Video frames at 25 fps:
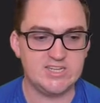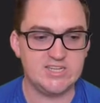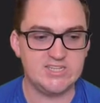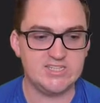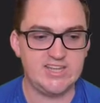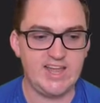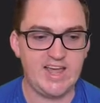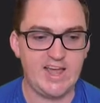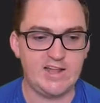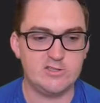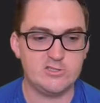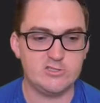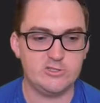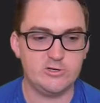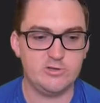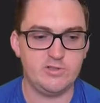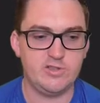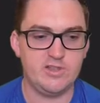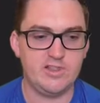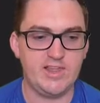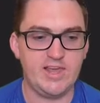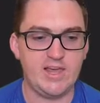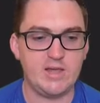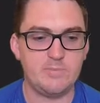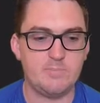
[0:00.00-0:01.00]
And down to
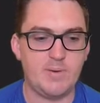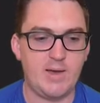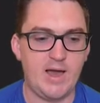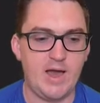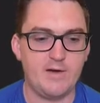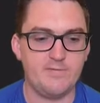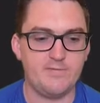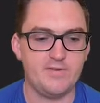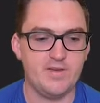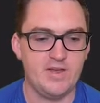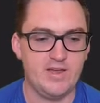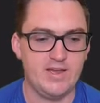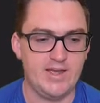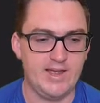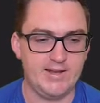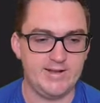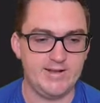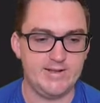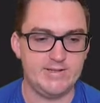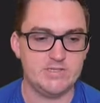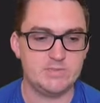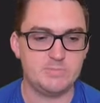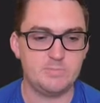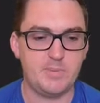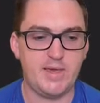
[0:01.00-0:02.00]
the league path, it
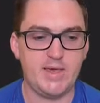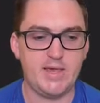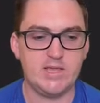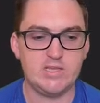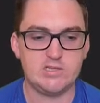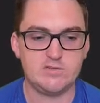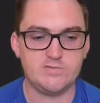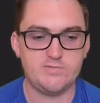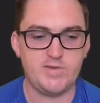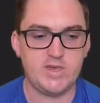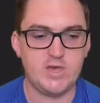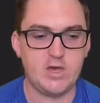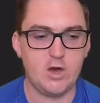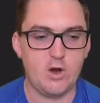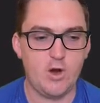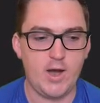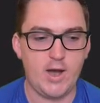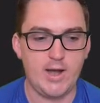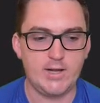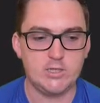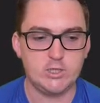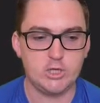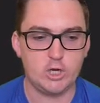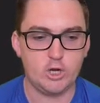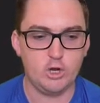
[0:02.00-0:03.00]
is PSV
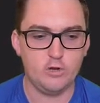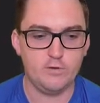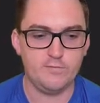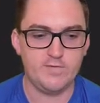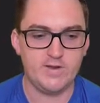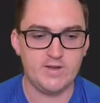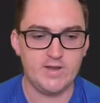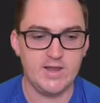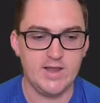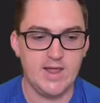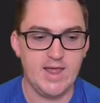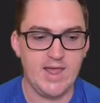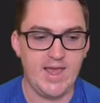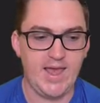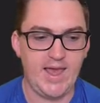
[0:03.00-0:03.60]
Eindhoven